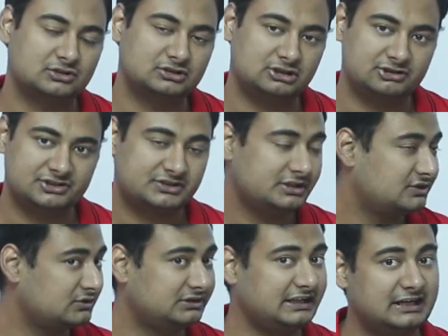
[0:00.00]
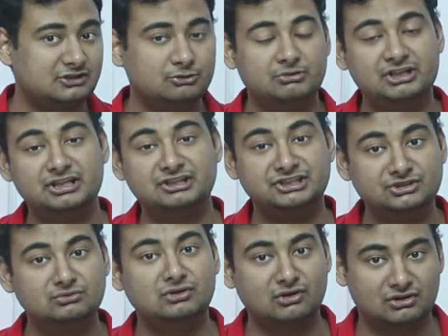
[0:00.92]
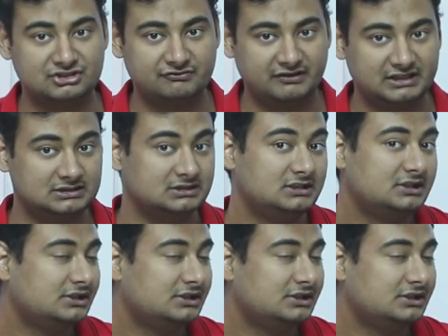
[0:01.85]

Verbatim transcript: out the logistics so they had to build a new launch vehicle